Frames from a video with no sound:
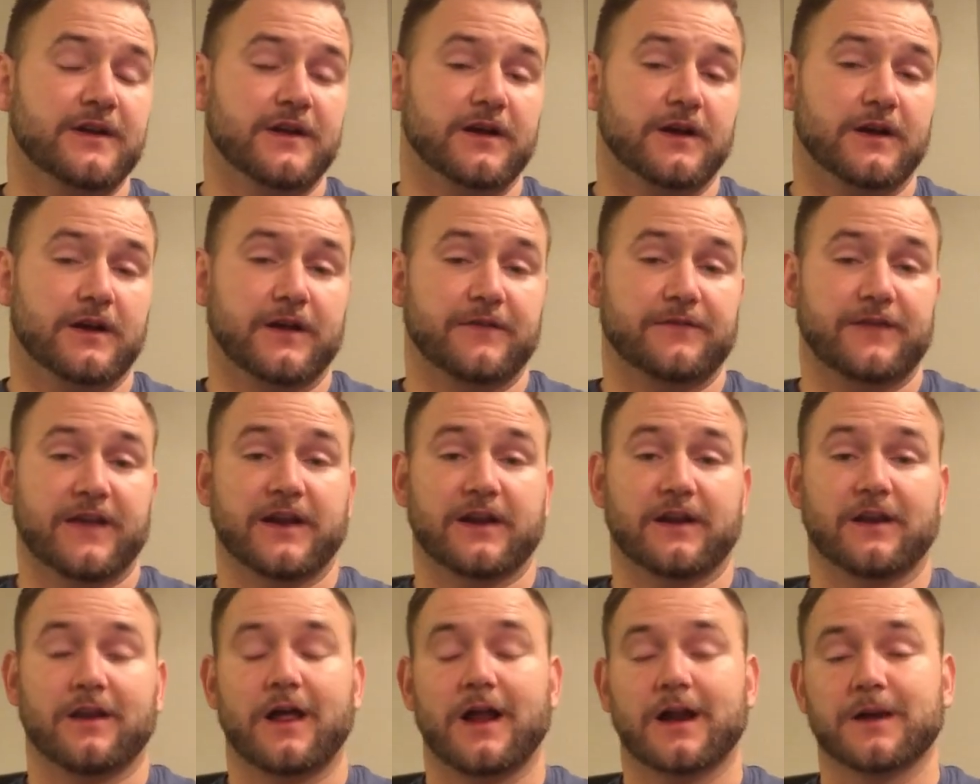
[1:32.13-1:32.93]
Uh, I've
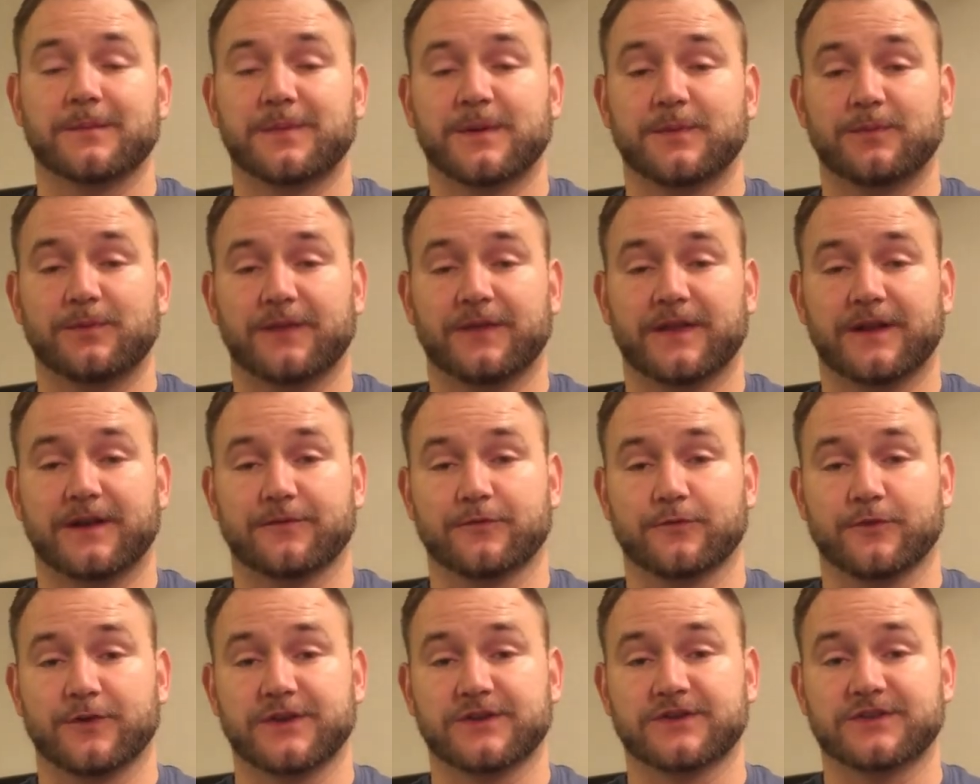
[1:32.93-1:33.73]
had a lot of people that
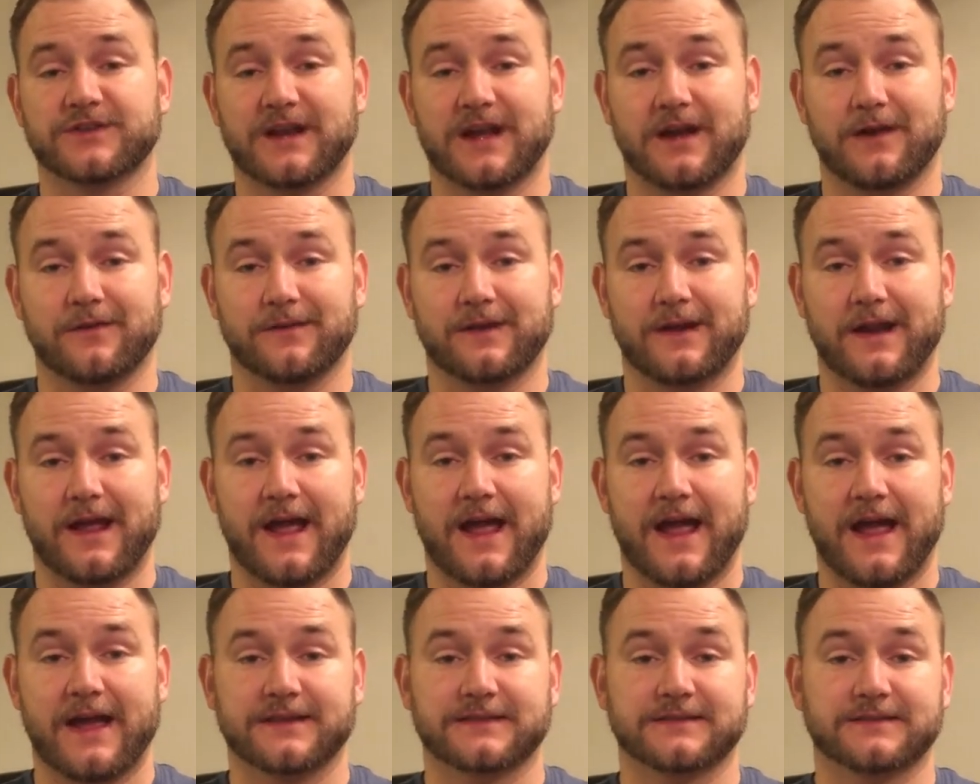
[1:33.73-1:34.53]
have reached out and
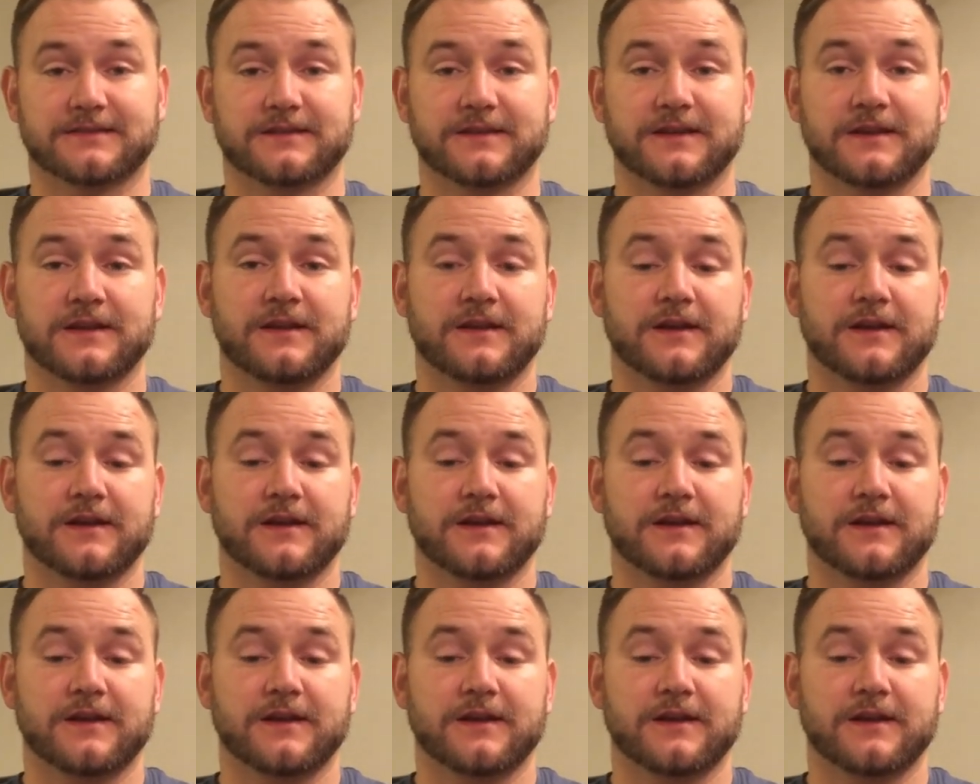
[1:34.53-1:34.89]
asked